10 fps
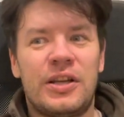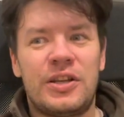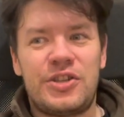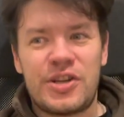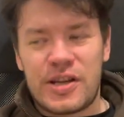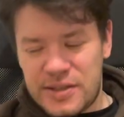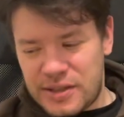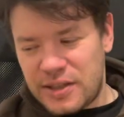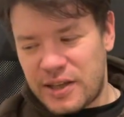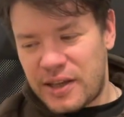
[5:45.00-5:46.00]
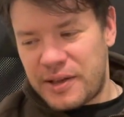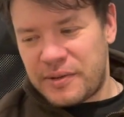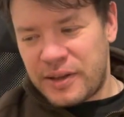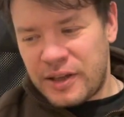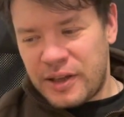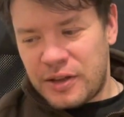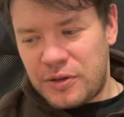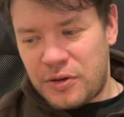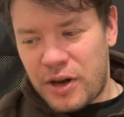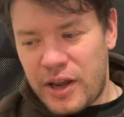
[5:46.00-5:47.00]
just
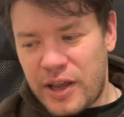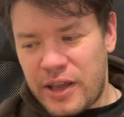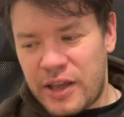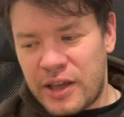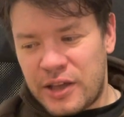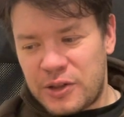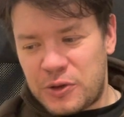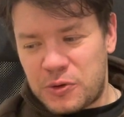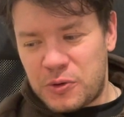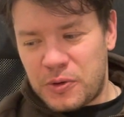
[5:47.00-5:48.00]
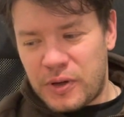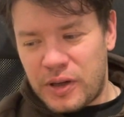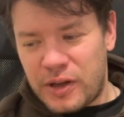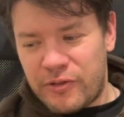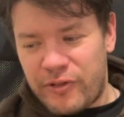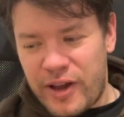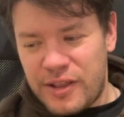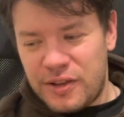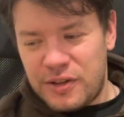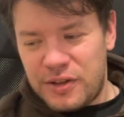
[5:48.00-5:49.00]
try to
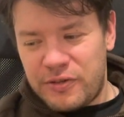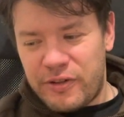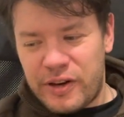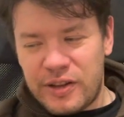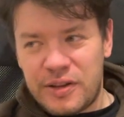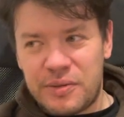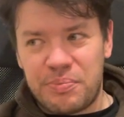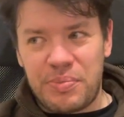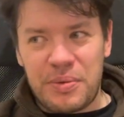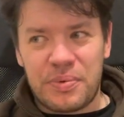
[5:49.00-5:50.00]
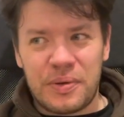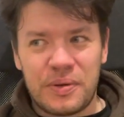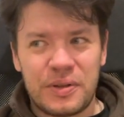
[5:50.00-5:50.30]
find the different people,